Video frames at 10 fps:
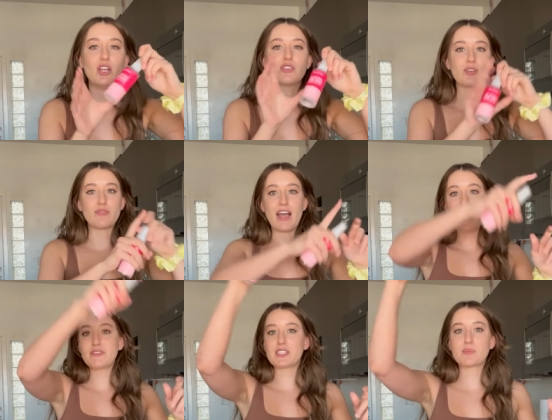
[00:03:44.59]
So if I
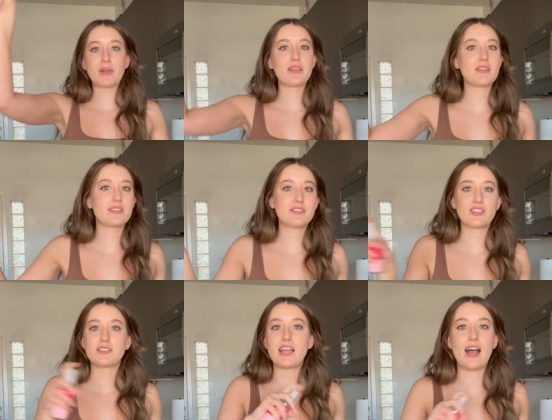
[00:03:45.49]
have to spray this
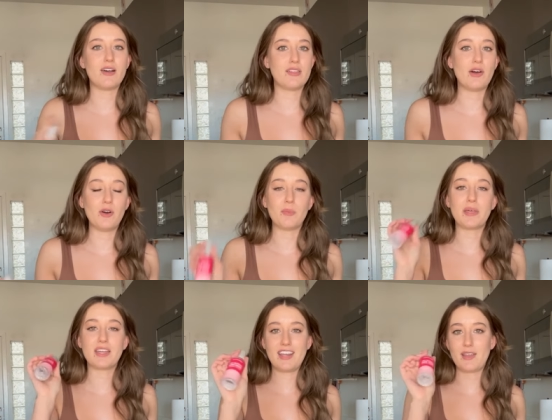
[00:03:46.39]
just out in the
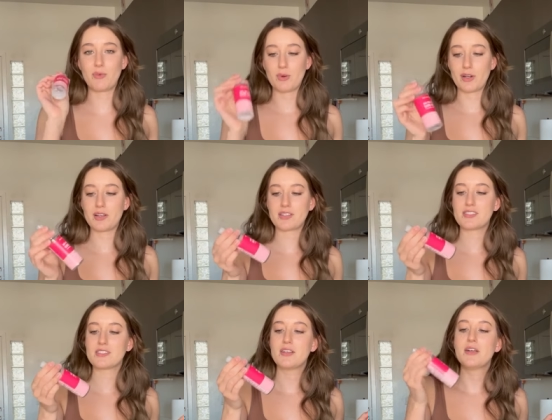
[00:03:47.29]
open, it works.